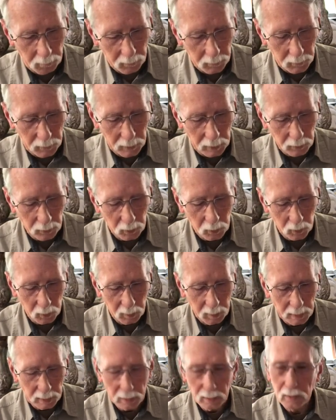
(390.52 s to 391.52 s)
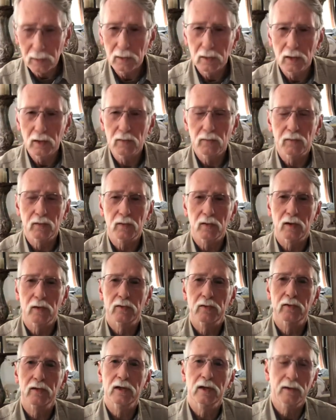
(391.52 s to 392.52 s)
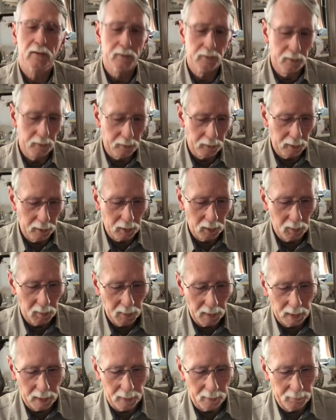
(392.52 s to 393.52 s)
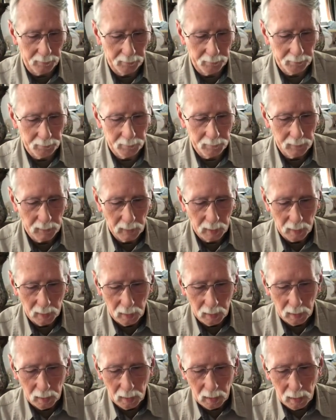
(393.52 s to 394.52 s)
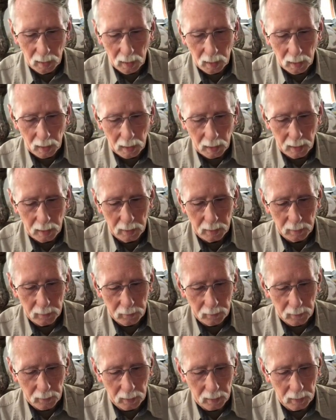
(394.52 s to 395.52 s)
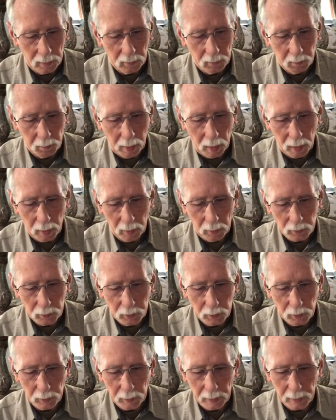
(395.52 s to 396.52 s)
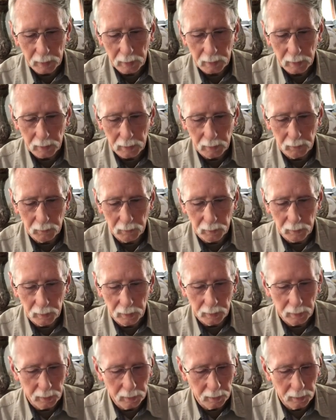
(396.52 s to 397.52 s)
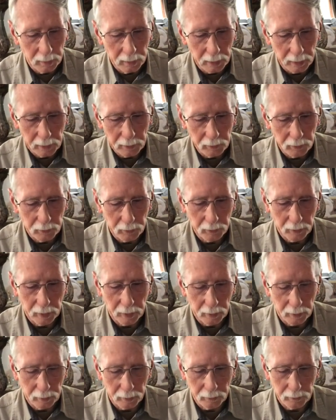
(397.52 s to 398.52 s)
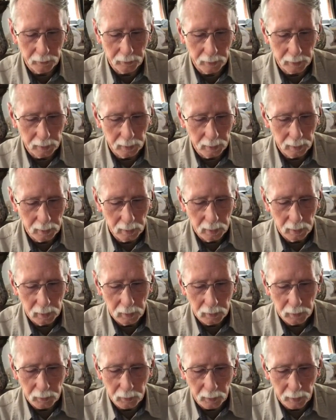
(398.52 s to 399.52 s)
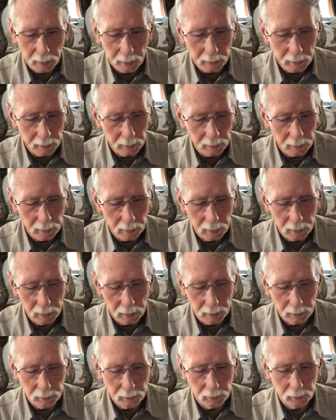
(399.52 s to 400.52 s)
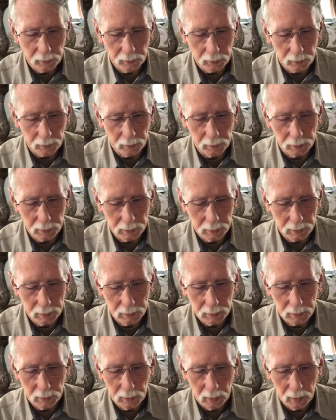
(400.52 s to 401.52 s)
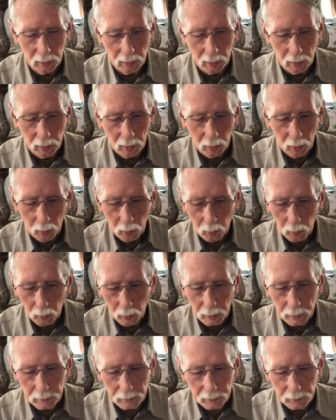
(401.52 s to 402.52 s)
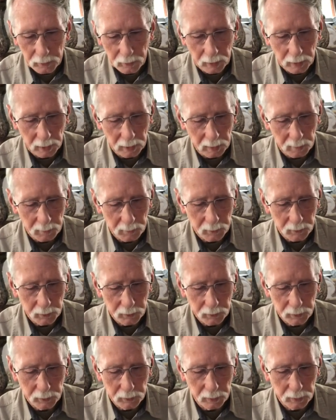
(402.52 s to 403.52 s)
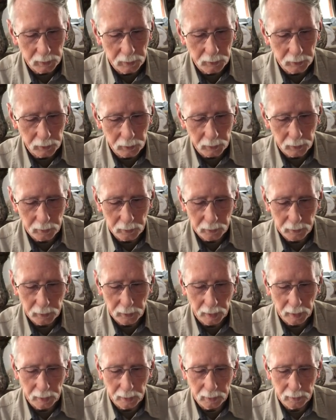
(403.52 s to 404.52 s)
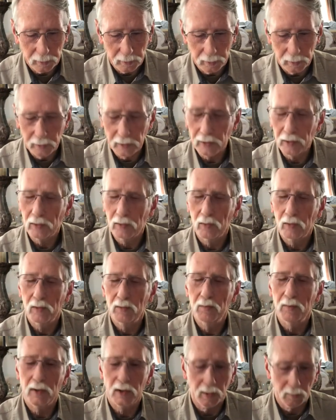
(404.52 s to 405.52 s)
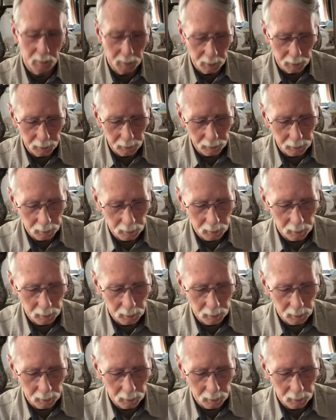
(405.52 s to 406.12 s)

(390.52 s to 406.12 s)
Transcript: these would be good for ourselves to think about. And it says, Paul directly confronted the dangerous heresy threatening the Galatian church. What steps should a church take to deal with members